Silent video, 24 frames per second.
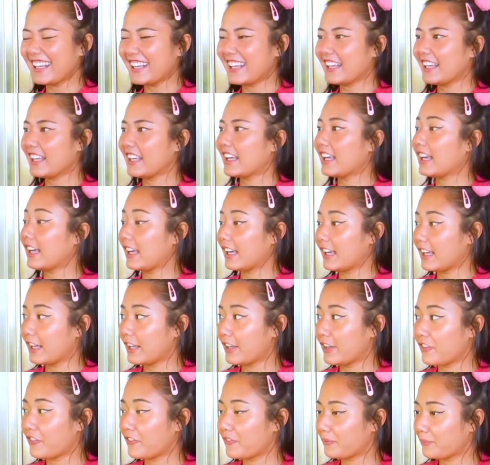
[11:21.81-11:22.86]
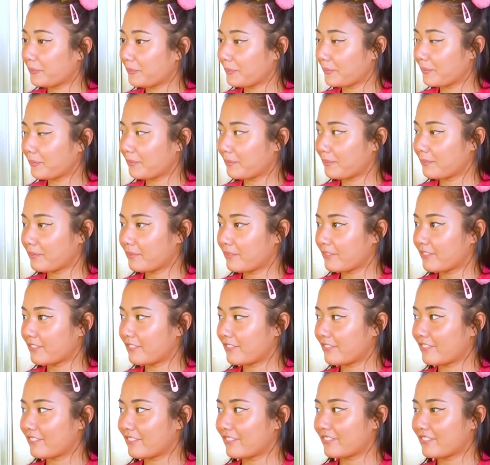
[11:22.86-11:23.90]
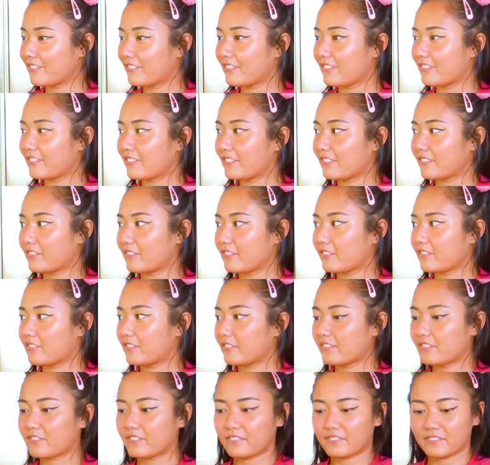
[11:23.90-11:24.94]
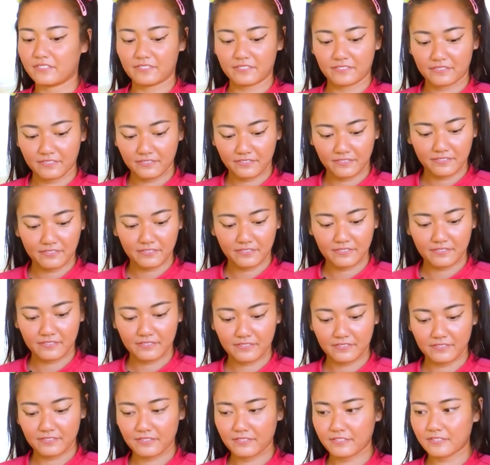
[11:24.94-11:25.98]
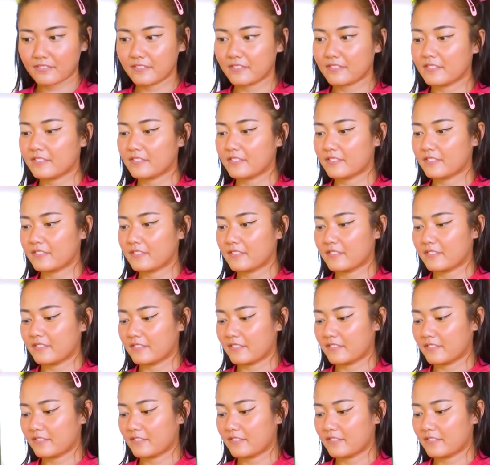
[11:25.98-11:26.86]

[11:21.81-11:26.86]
The person shown says nothing.